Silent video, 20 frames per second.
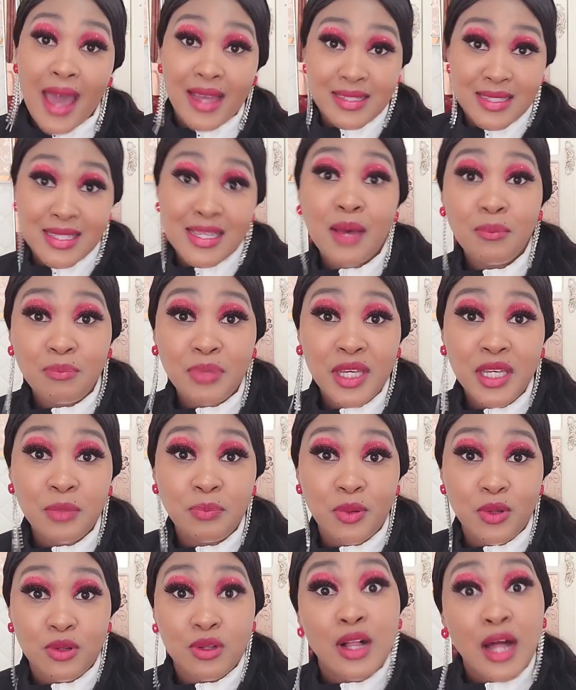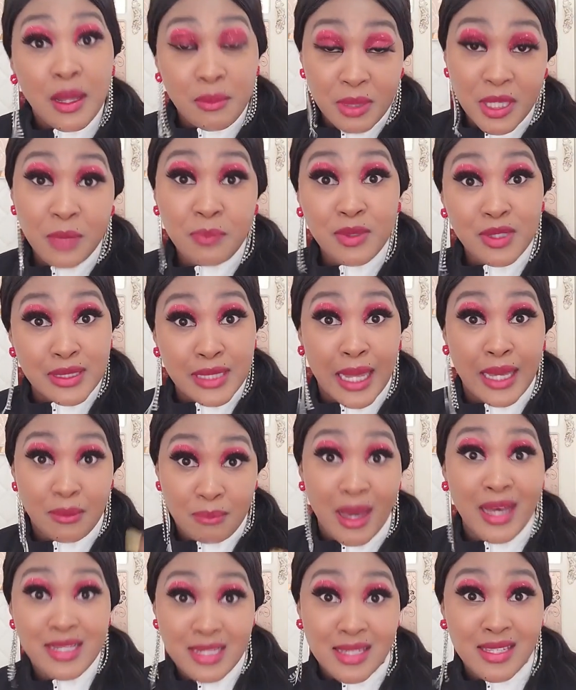And some people, people
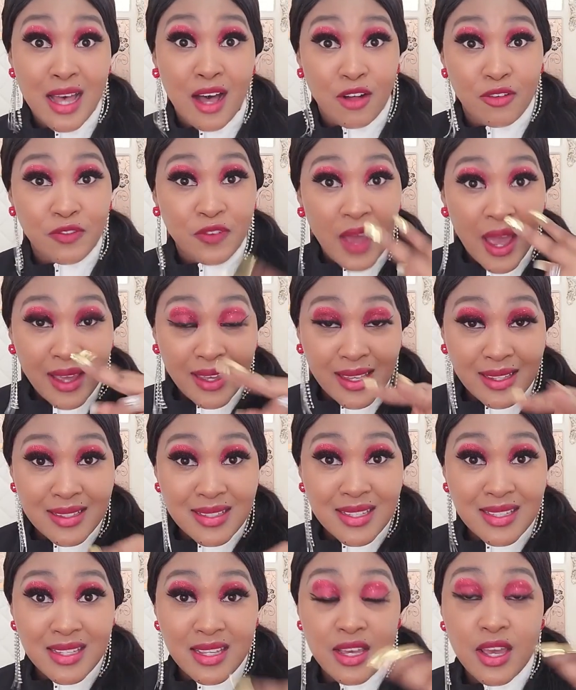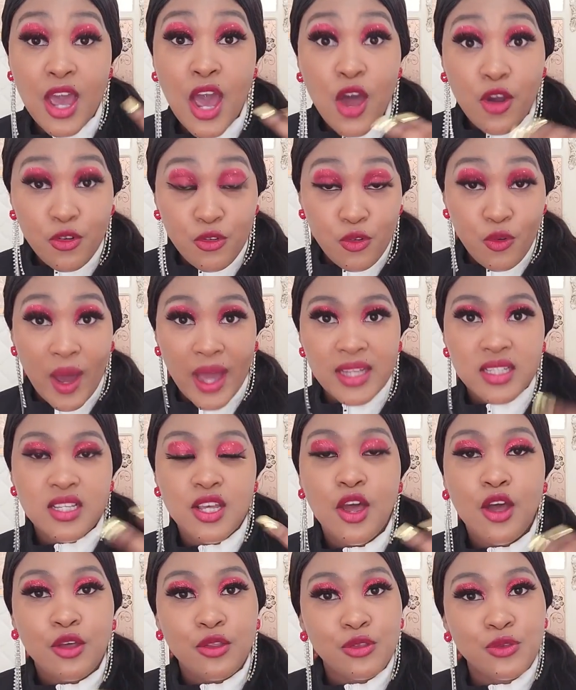like myself, can see
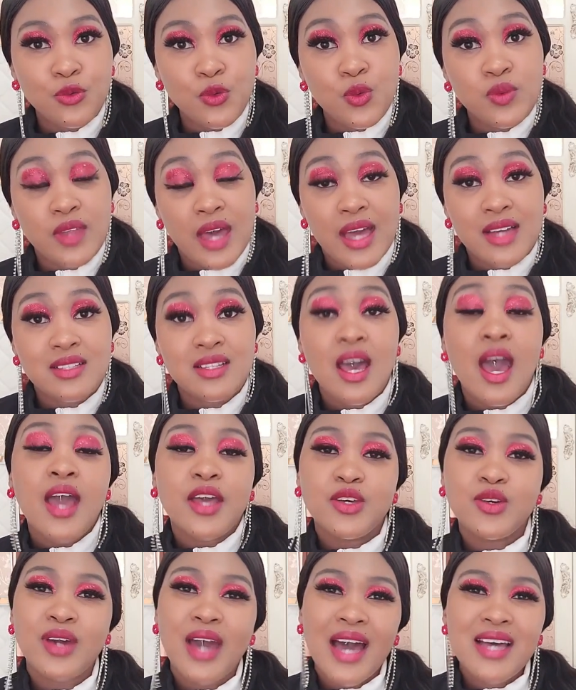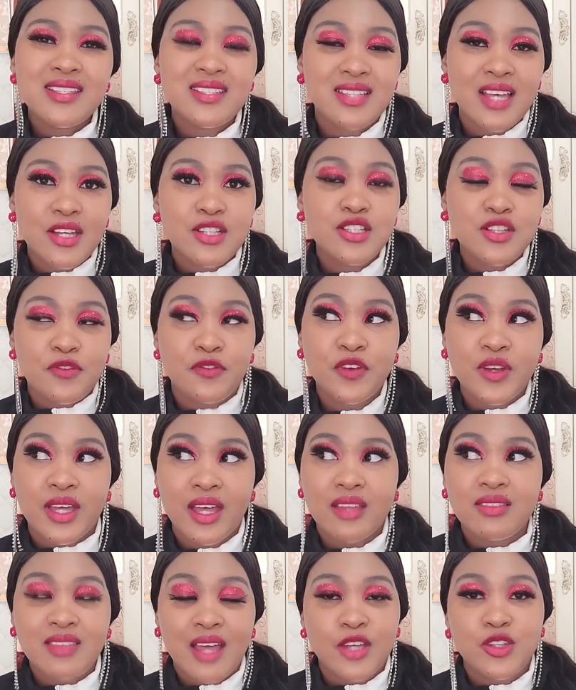right through that. You guys tend to
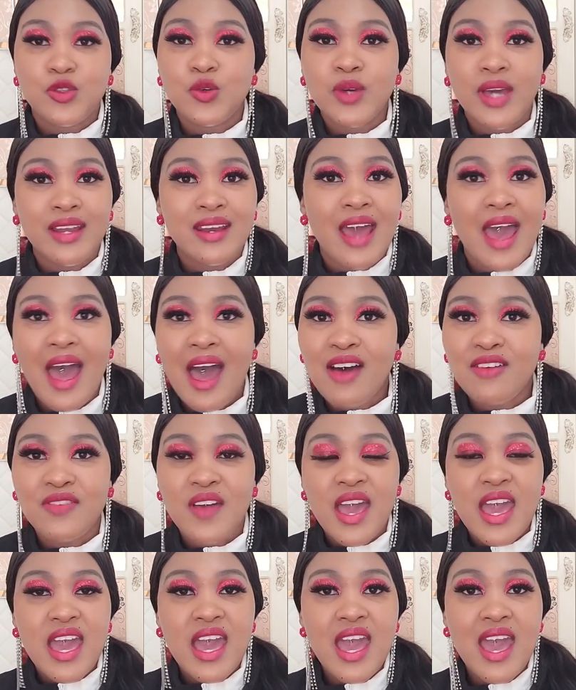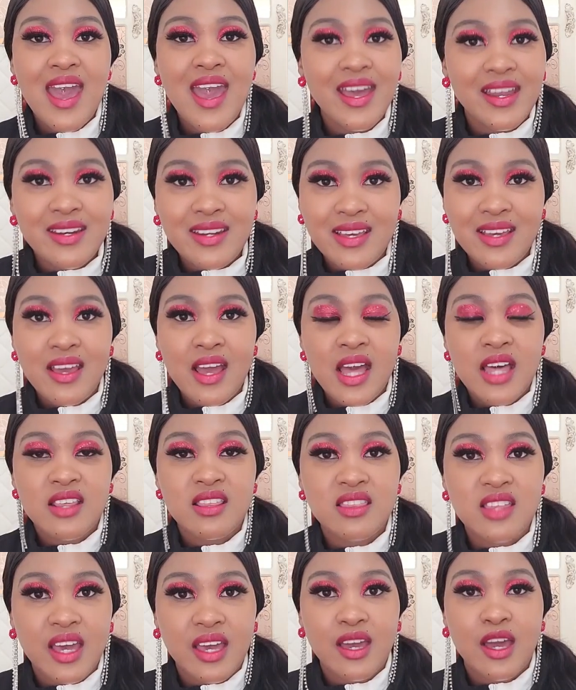forget that you can have
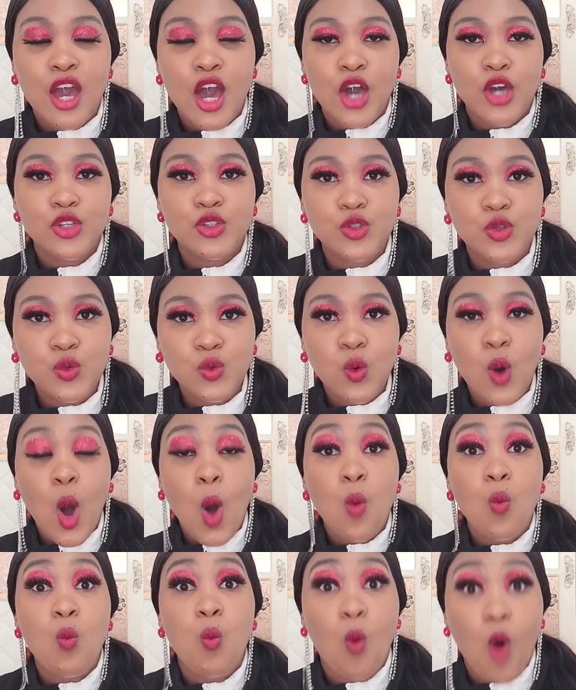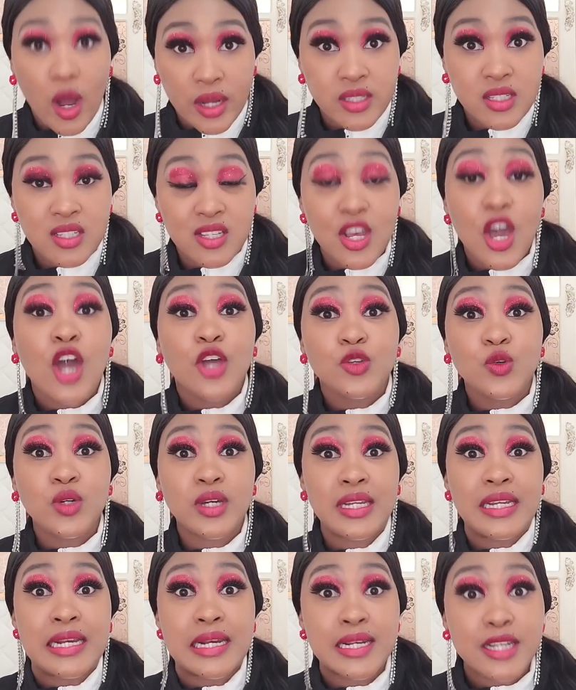anything you want.
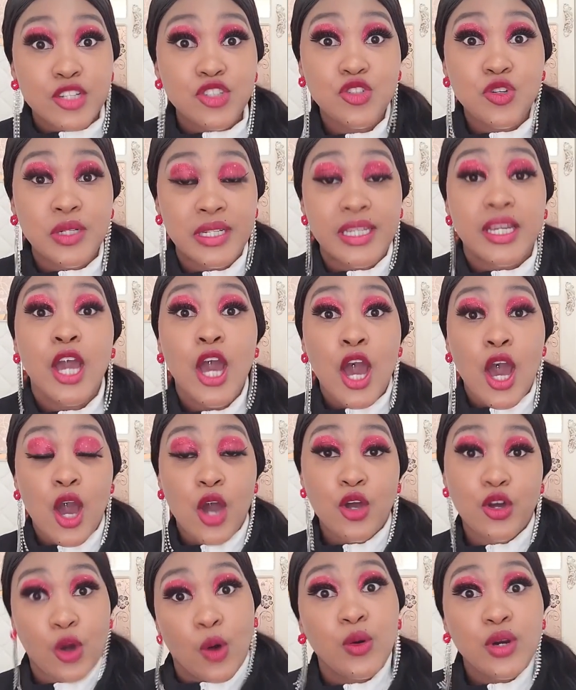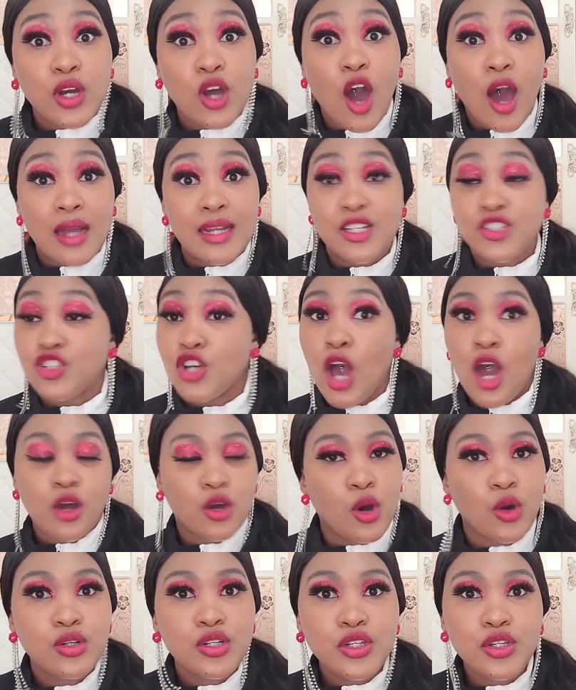You can literally Go to college,
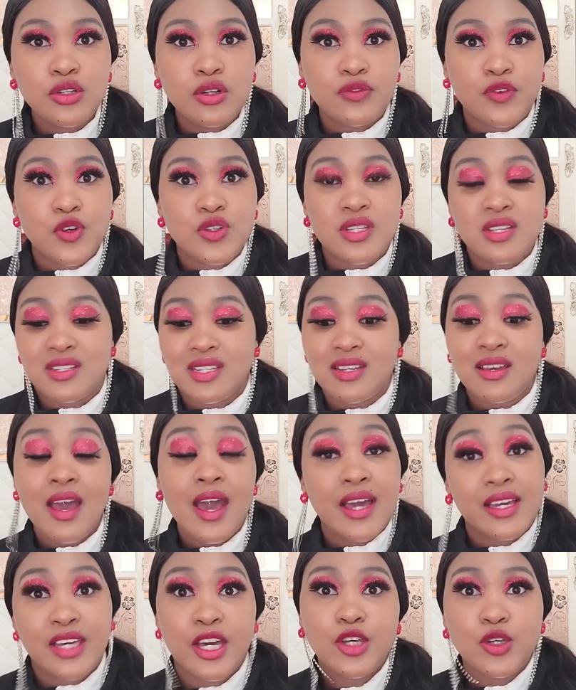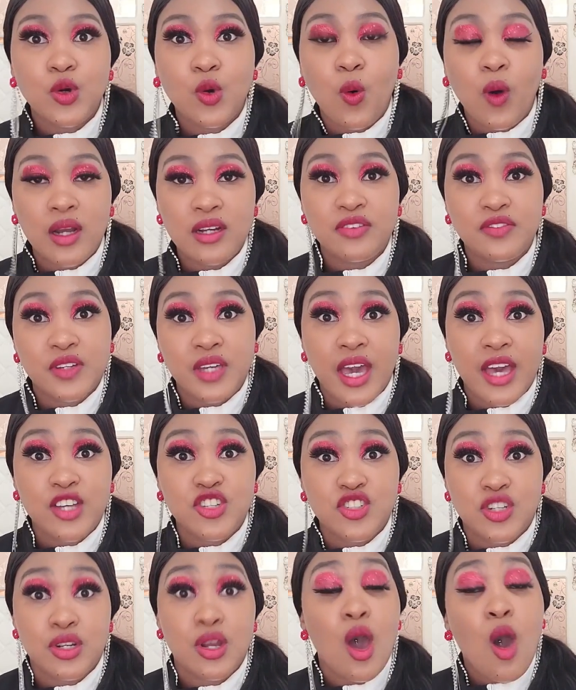go to university, get your
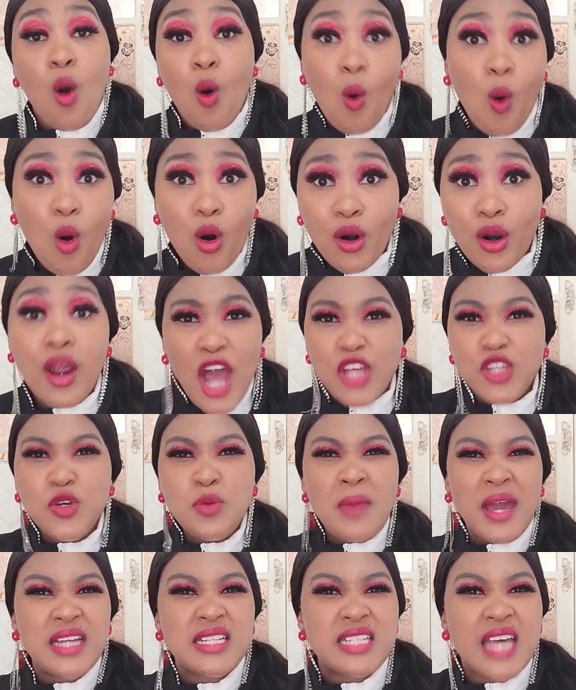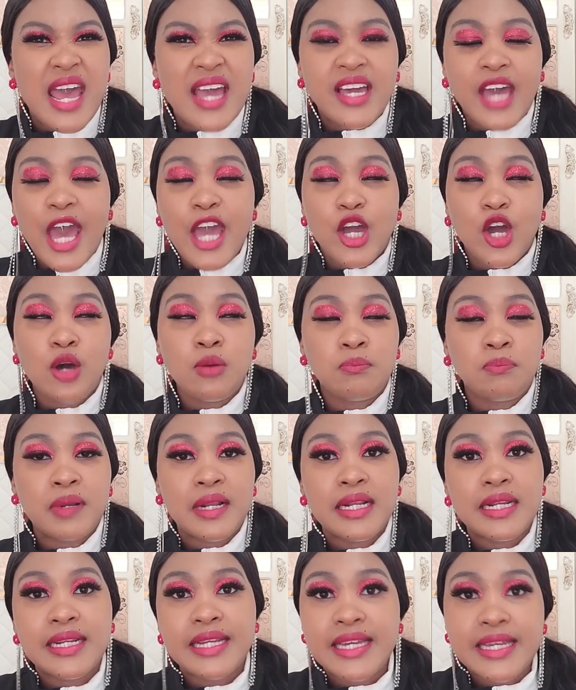qualification. Or you may take a
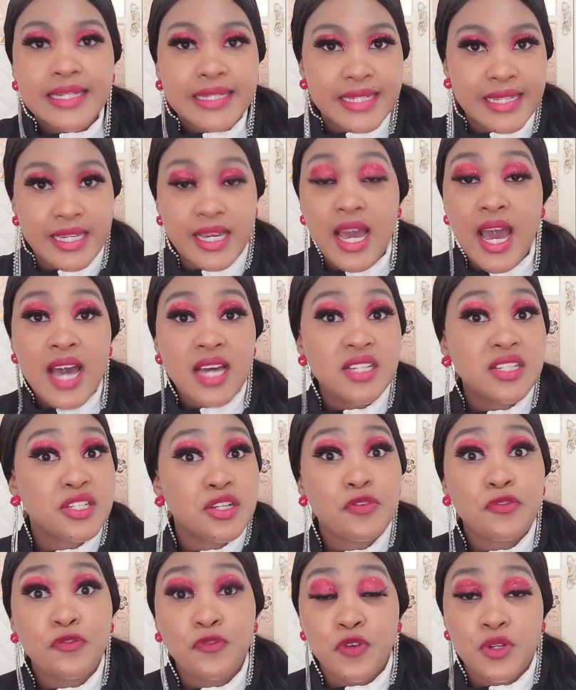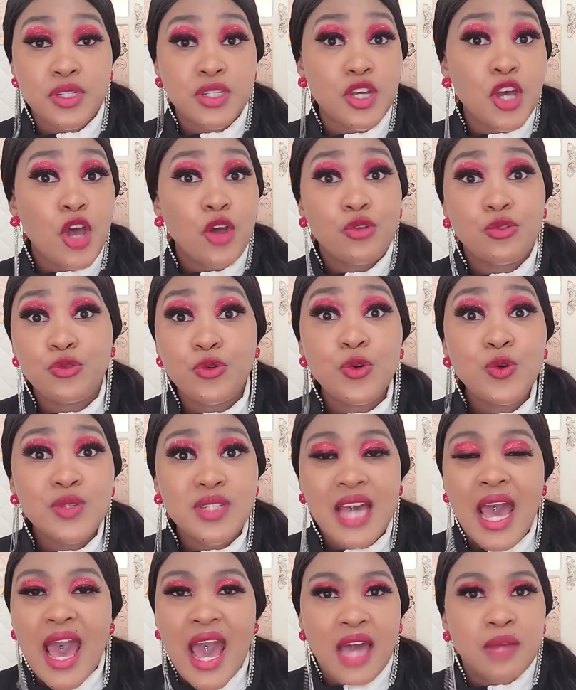completely different
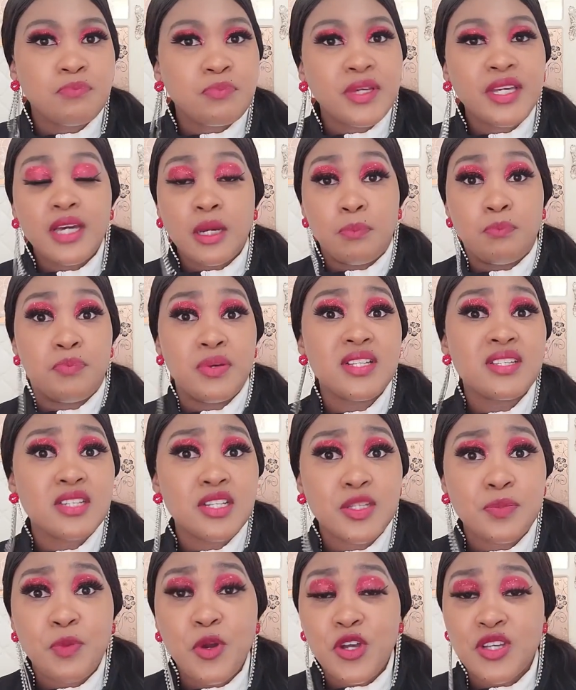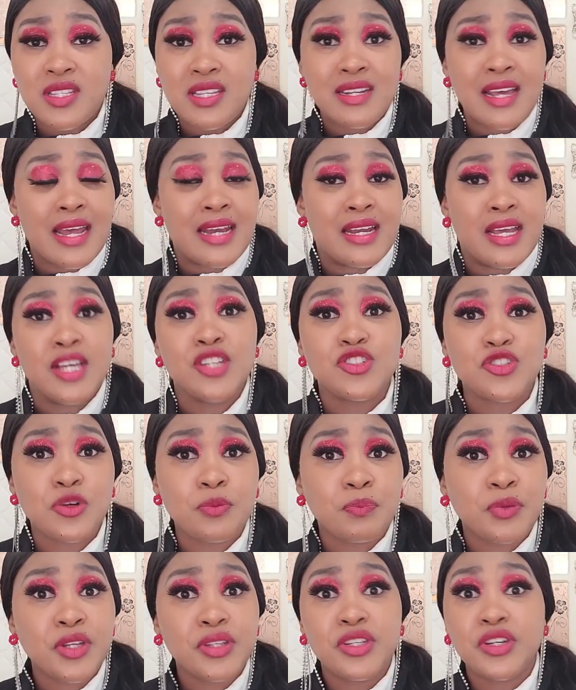route and be a business person, an
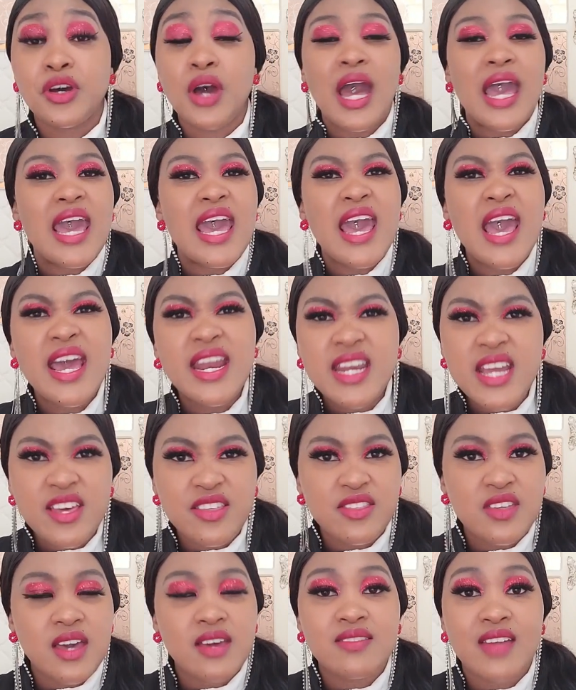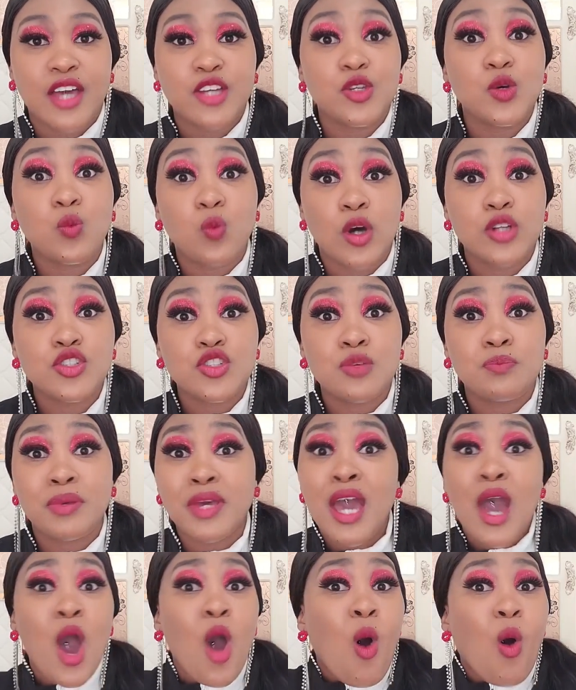entrepreneur, anything that you want to
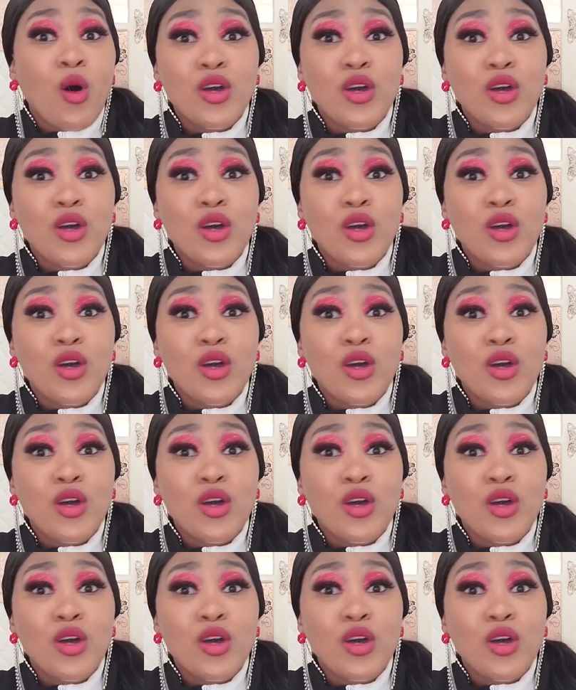be.